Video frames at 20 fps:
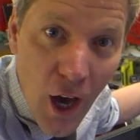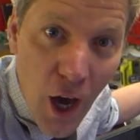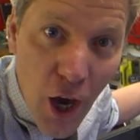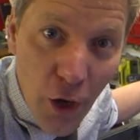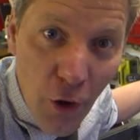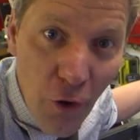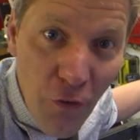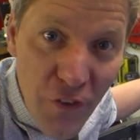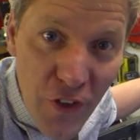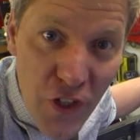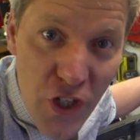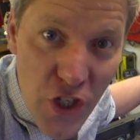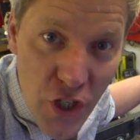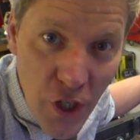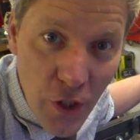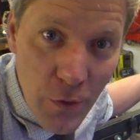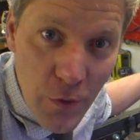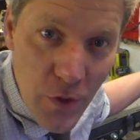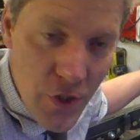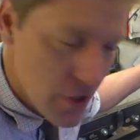and off it
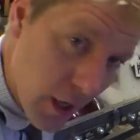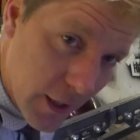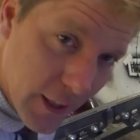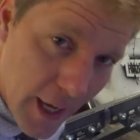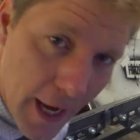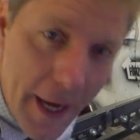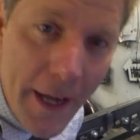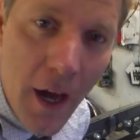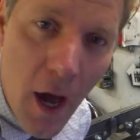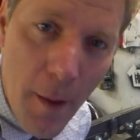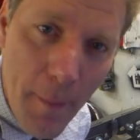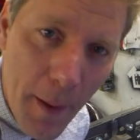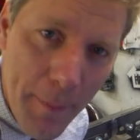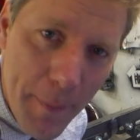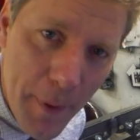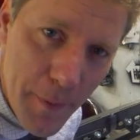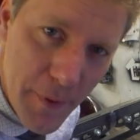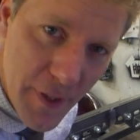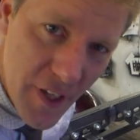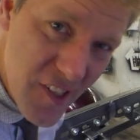shoots. Okay, I'm
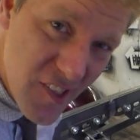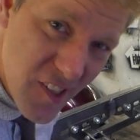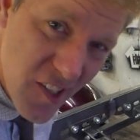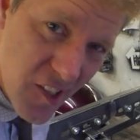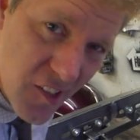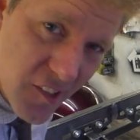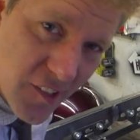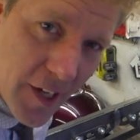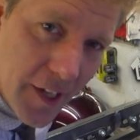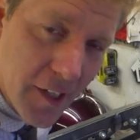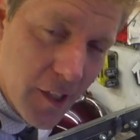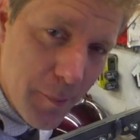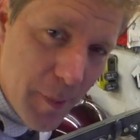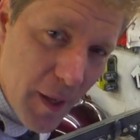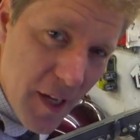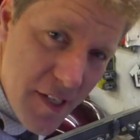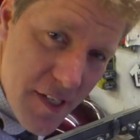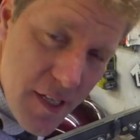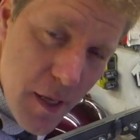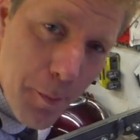happy with this. Let's take it to
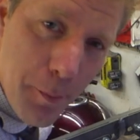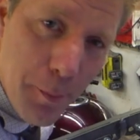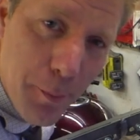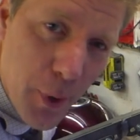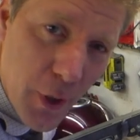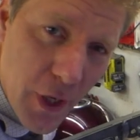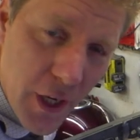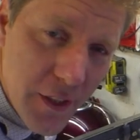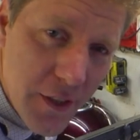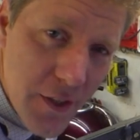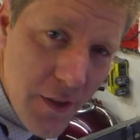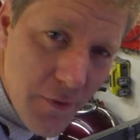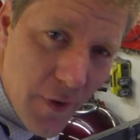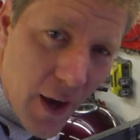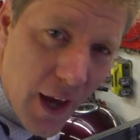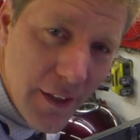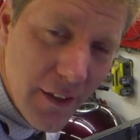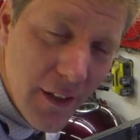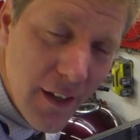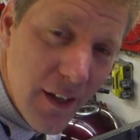bits, put it into the
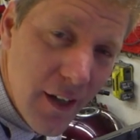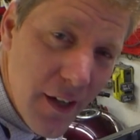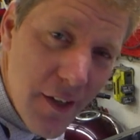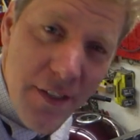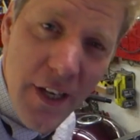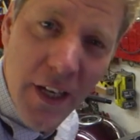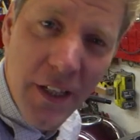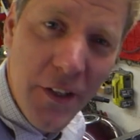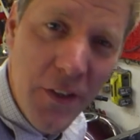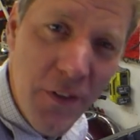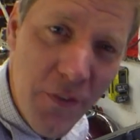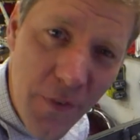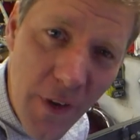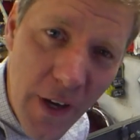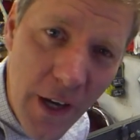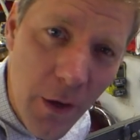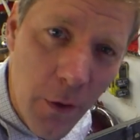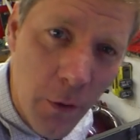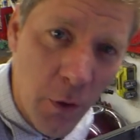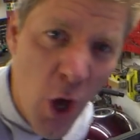van, and take it to the
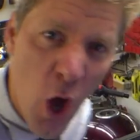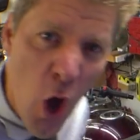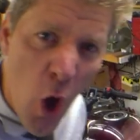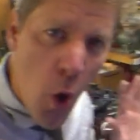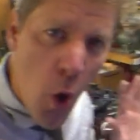field.